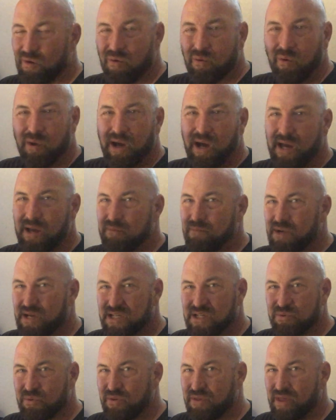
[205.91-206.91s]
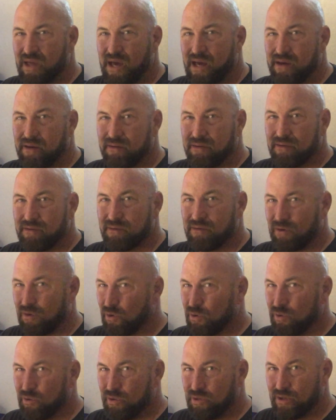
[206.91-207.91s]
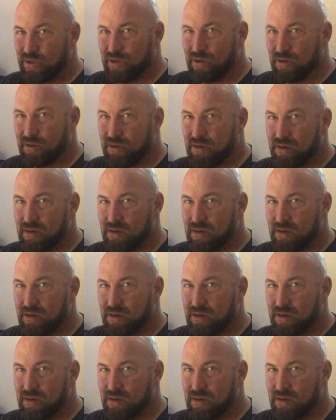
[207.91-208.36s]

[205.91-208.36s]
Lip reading: Well, I had messed with that earlier